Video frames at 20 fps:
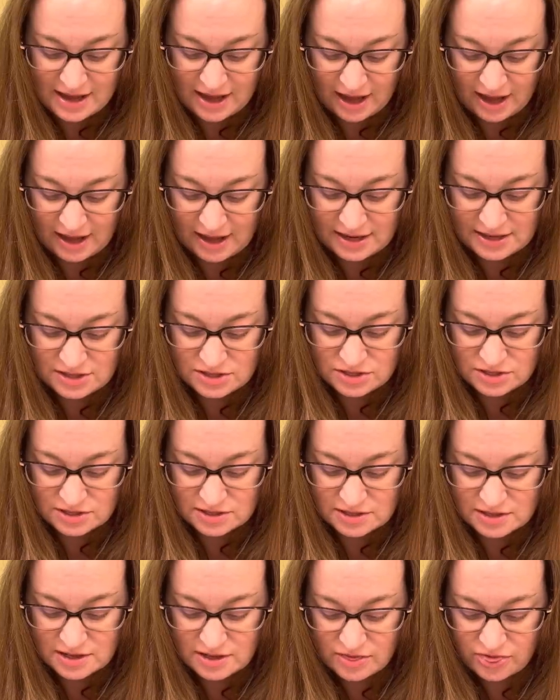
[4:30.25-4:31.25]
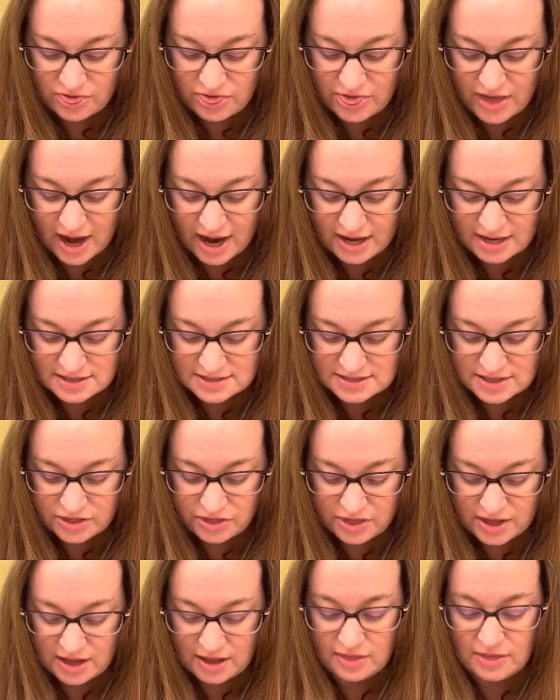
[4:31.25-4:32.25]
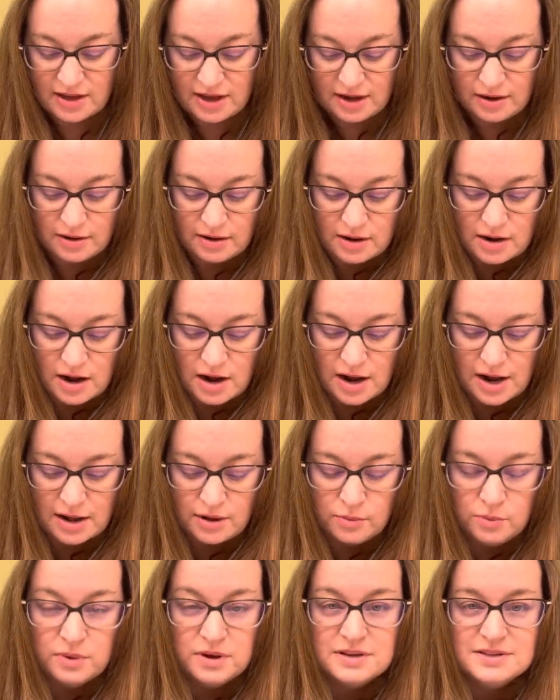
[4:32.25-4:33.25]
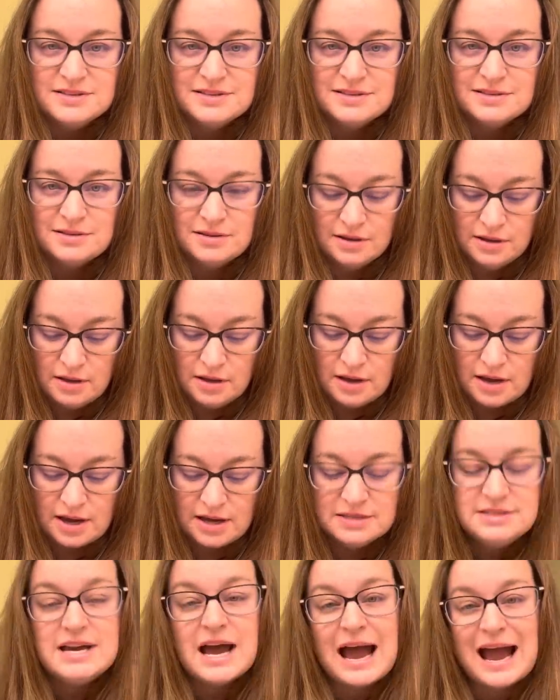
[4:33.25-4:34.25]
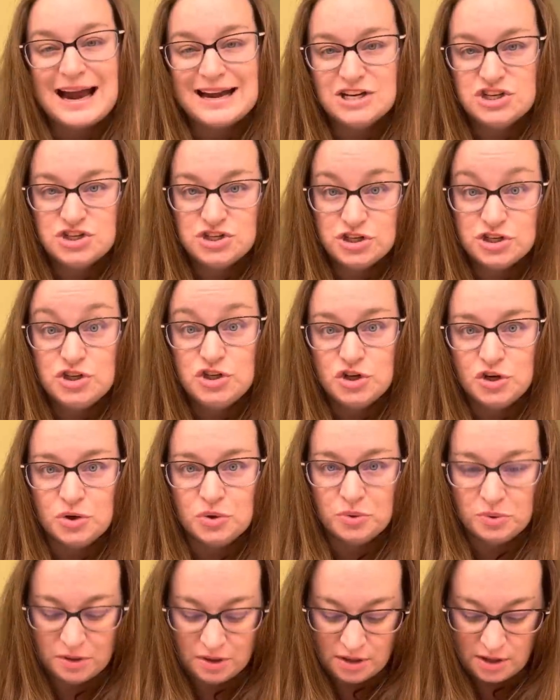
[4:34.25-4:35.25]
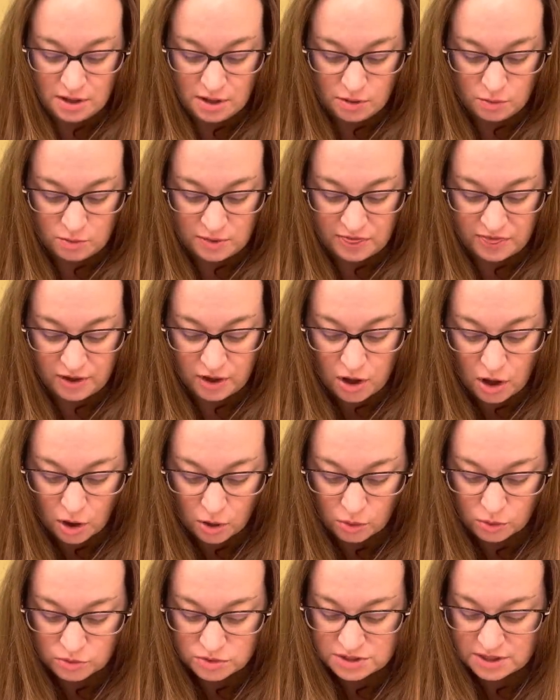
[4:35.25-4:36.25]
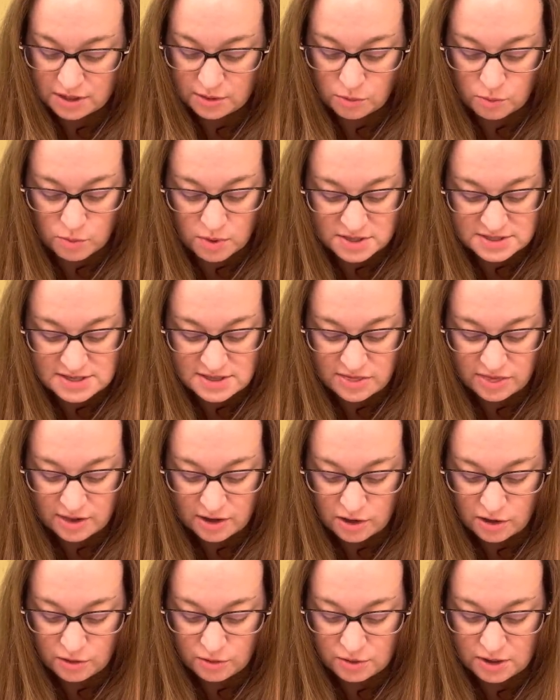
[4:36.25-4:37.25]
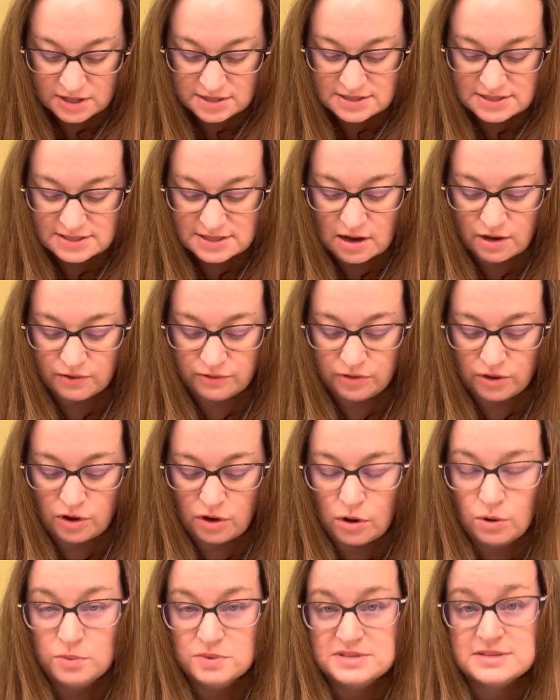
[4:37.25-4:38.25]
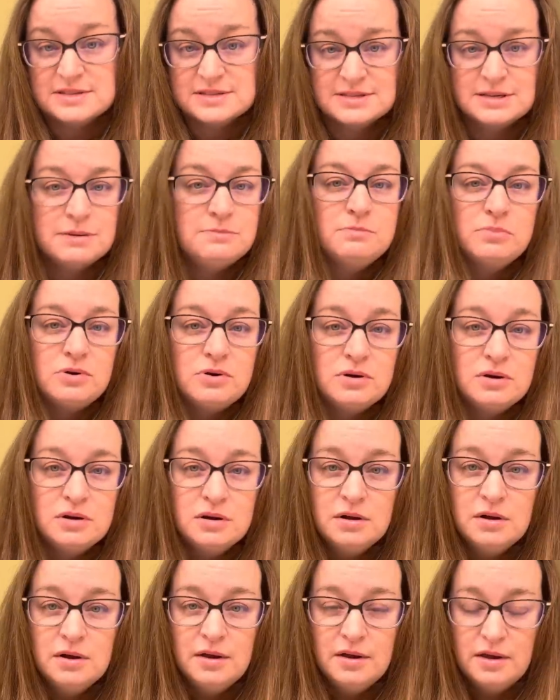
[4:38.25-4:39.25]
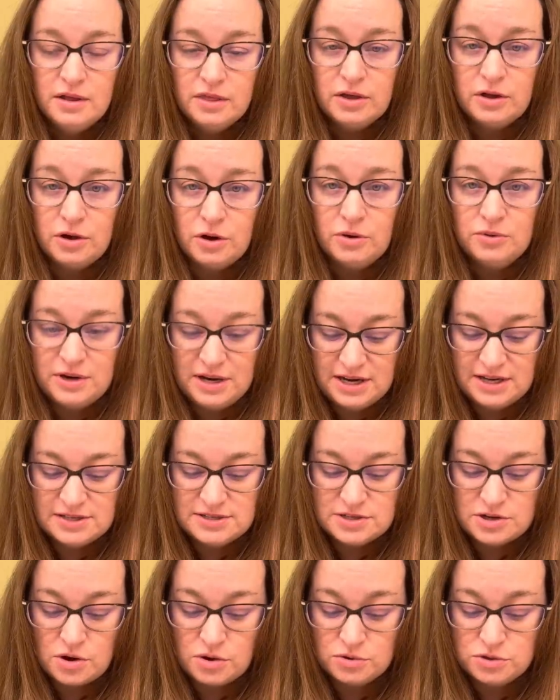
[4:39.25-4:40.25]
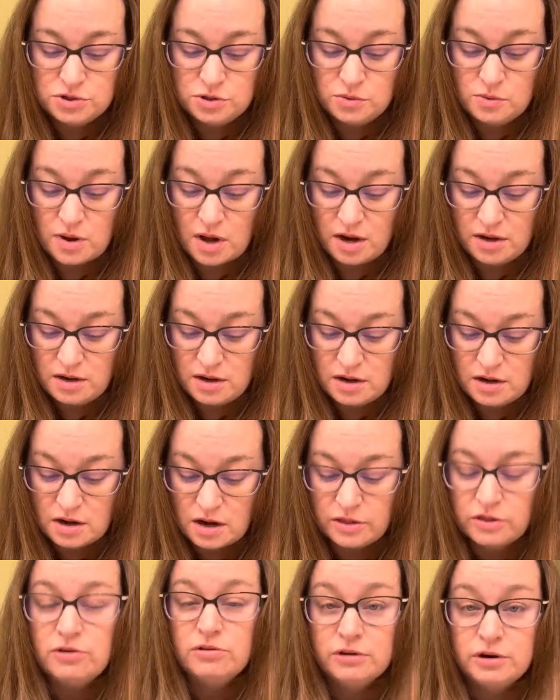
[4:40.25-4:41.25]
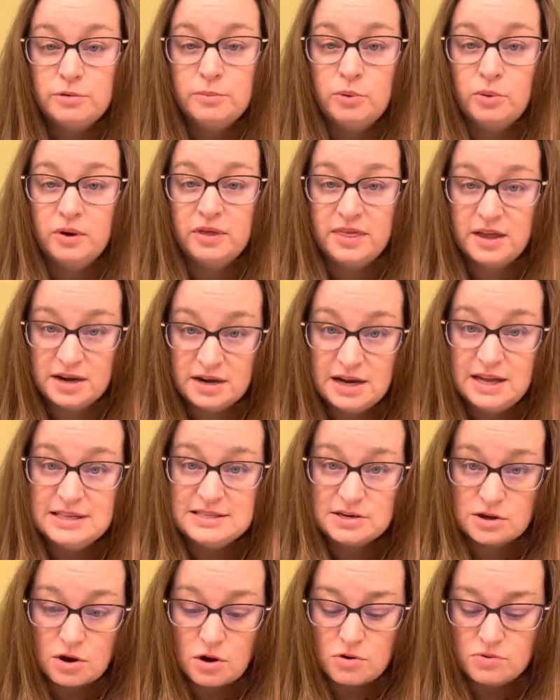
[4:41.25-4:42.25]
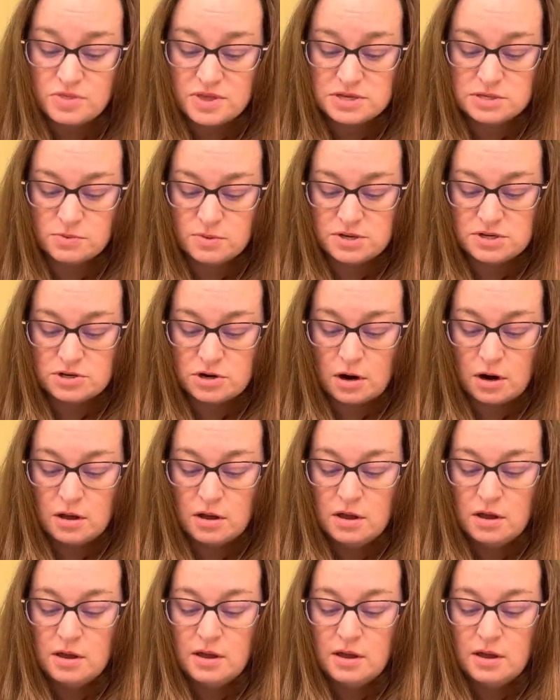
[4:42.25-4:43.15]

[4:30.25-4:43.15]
And that is the thing that I was attached to with the coat. It wasn't the coat itself. The coat was a symbol. The coat needed to go to another little boy that needs a coat this winter.